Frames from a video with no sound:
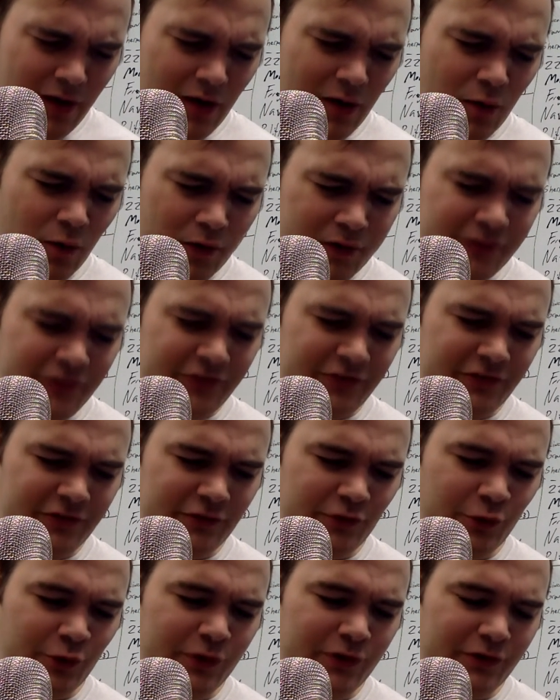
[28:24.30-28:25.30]
what this is
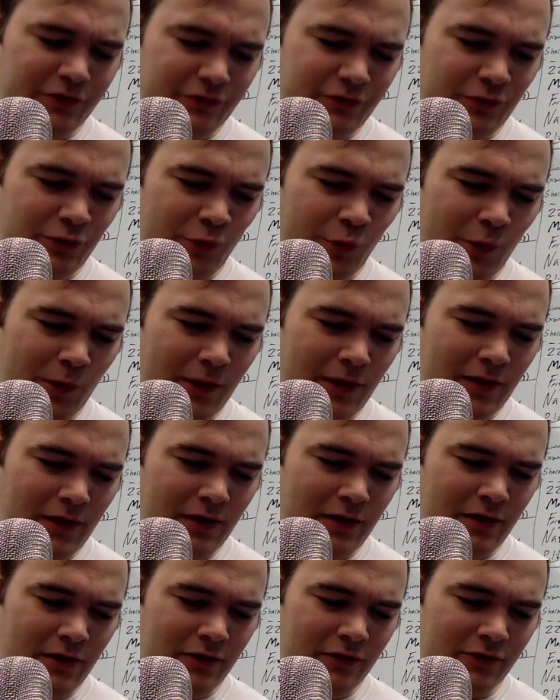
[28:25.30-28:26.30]
going to do
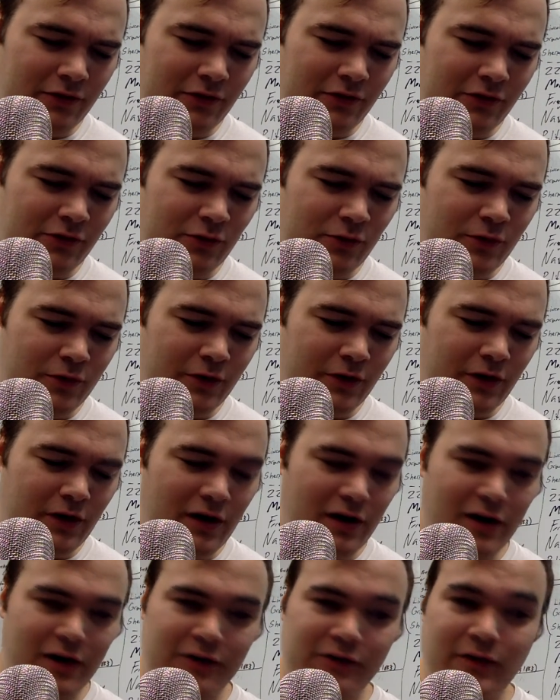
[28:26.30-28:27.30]
is it's going to
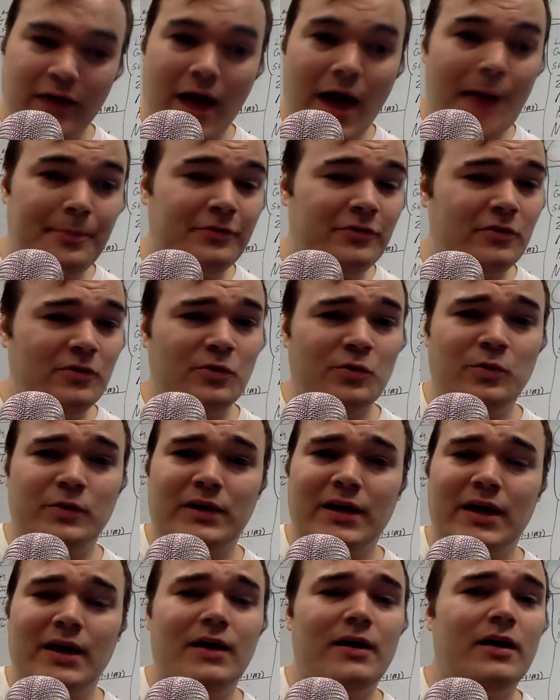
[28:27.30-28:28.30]
cause absolute
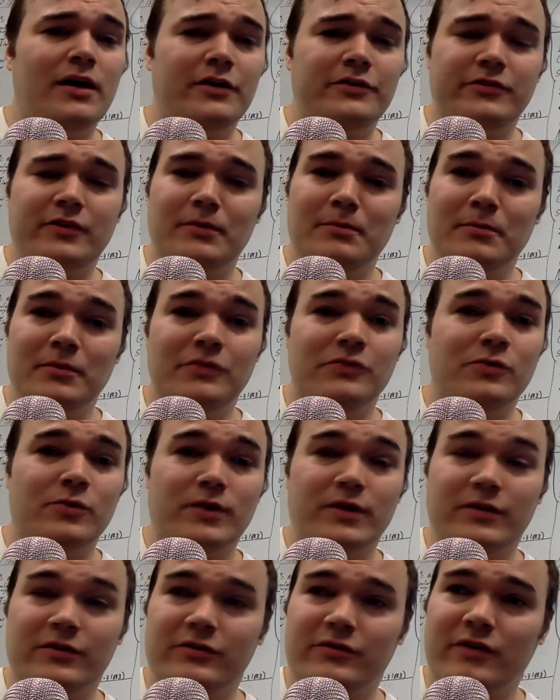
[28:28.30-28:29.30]
chaos and
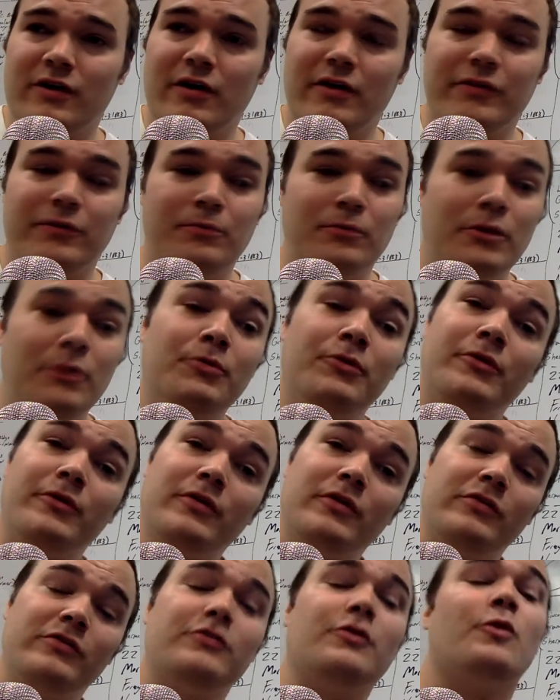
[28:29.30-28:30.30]
misery in the South, and people are
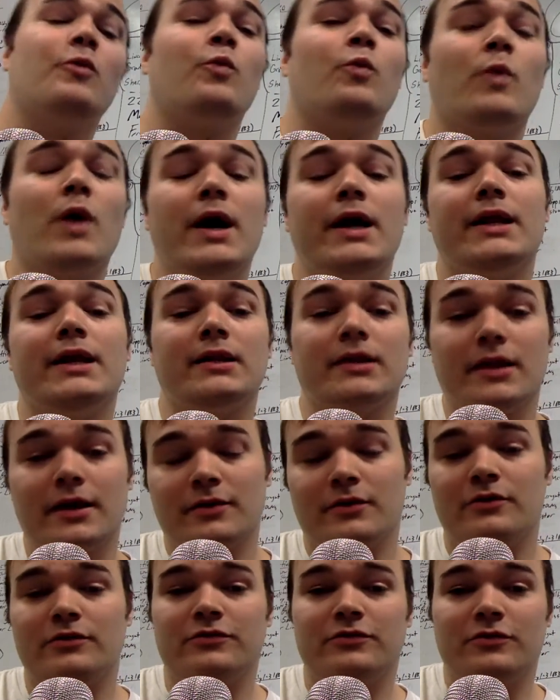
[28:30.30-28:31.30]
going to start writing
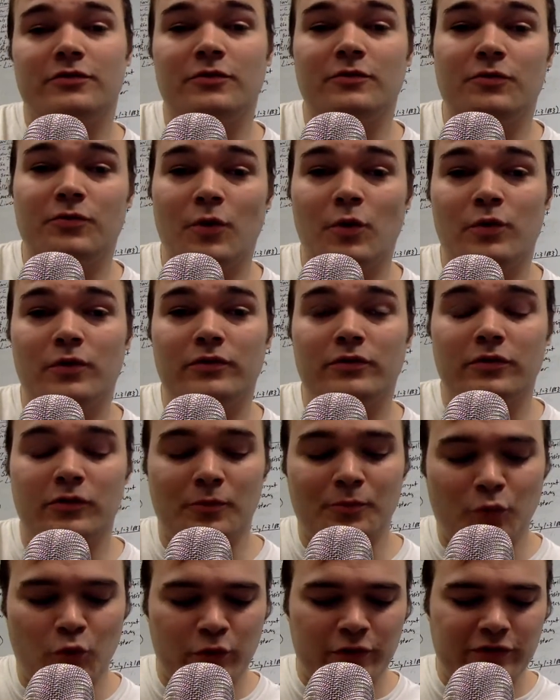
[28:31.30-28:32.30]
letters to
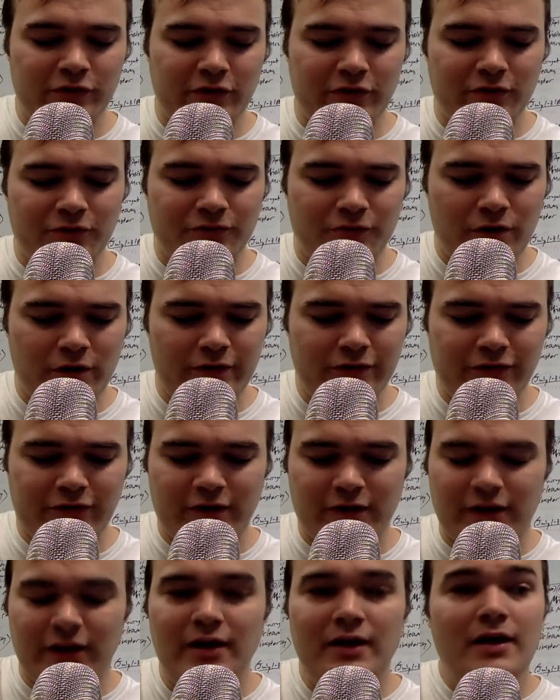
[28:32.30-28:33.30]
their boys on the front
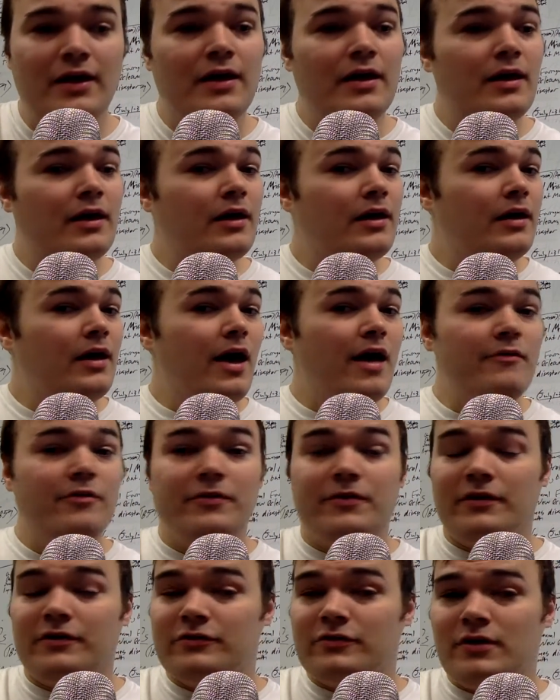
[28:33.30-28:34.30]
saying,
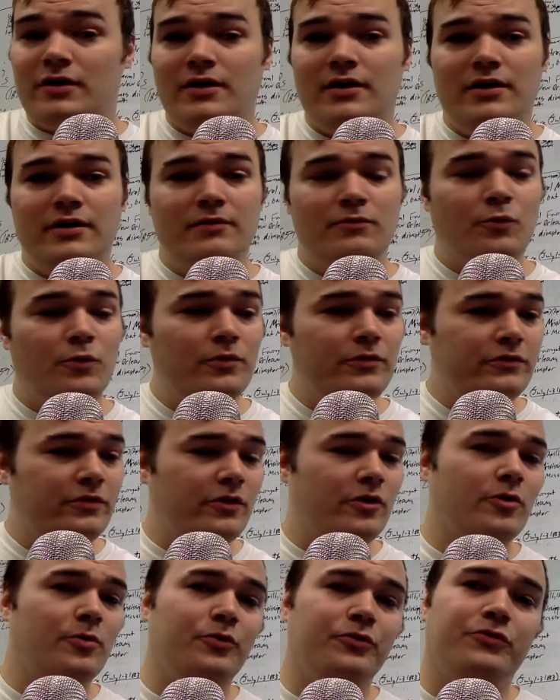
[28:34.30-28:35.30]
everything's gone, we're in
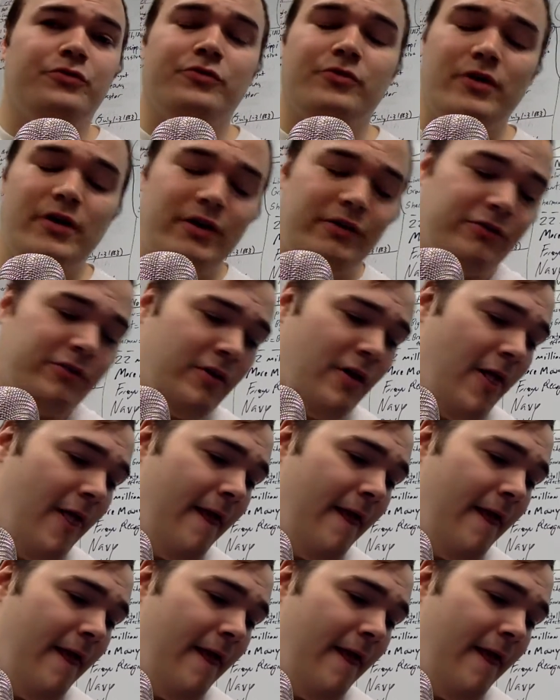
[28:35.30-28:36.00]
terrible straits,